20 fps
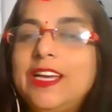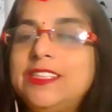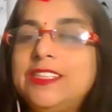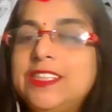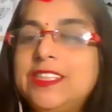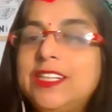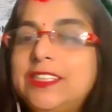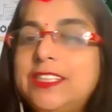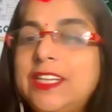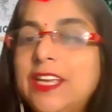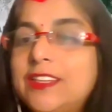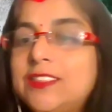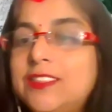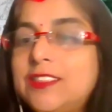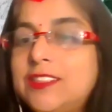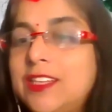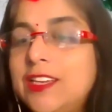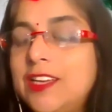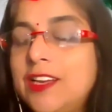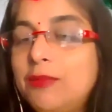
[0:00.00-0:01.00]
Acha,
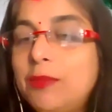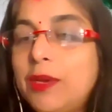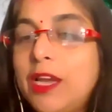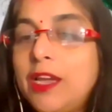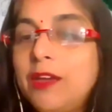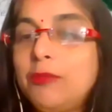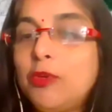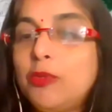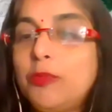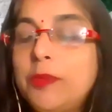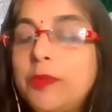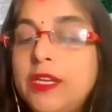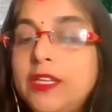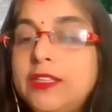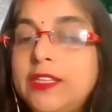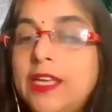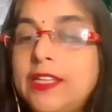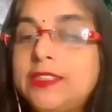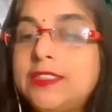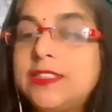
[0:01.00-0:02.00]
text kiya. I am
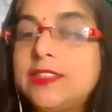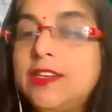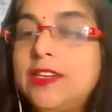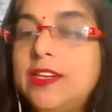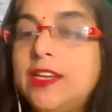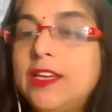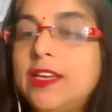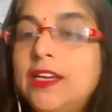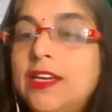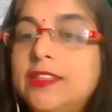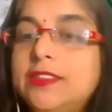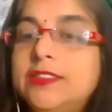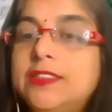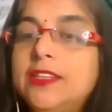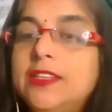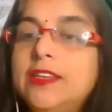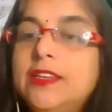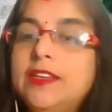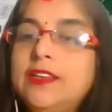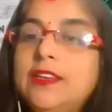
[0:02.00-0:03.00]
opening that screen. I can't see.